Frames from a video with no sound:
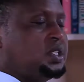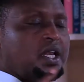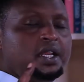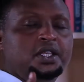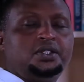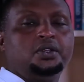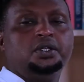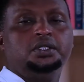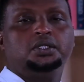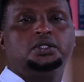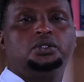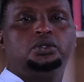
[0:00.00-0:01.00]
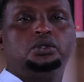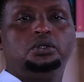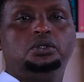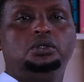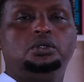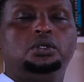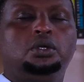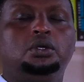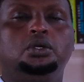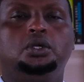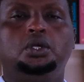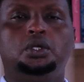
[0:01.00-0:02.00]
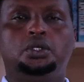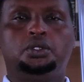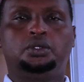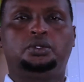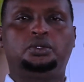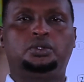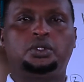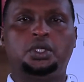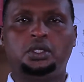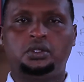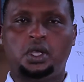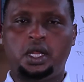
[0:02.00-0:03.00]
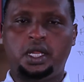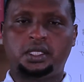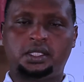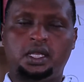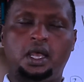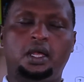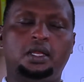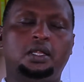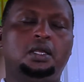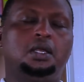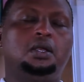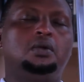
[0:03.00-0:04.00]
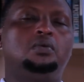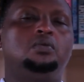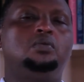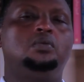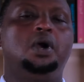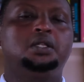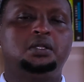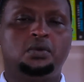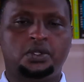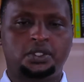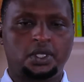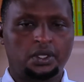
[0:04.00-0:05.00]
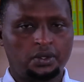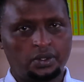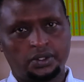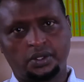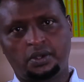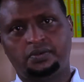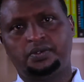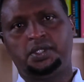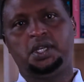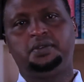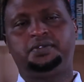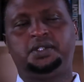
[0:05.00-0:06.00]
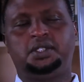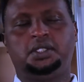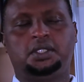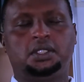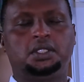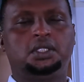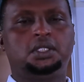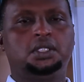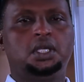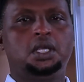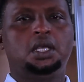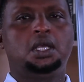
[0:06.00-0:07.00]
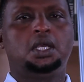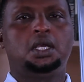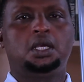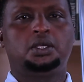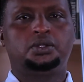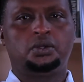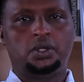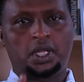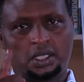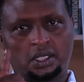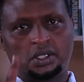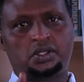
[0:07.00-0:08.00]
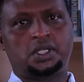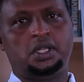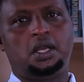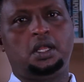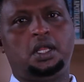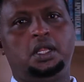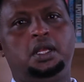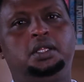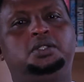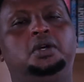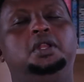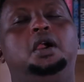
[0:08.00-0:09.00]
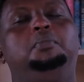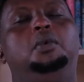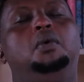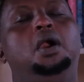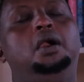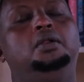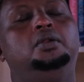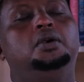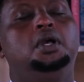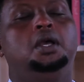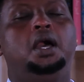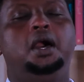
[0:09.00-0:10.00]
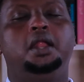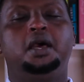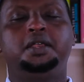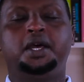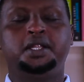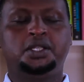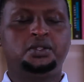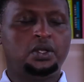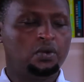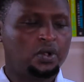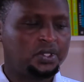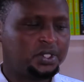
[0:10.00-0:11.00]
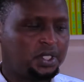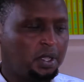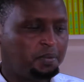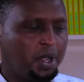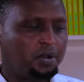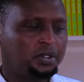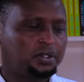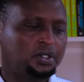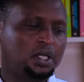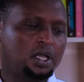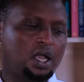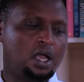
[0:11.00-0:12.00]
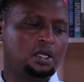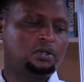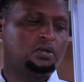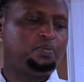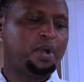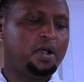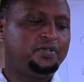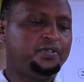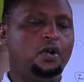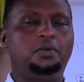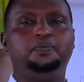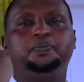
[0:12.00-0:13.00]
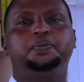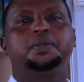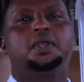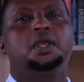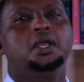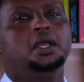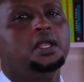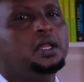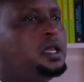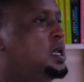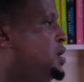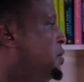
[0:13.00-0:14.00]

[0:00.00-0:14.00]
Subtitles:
the reason to get to understand what was the use of DFT. So that is reason number one. Another reason was about to perform the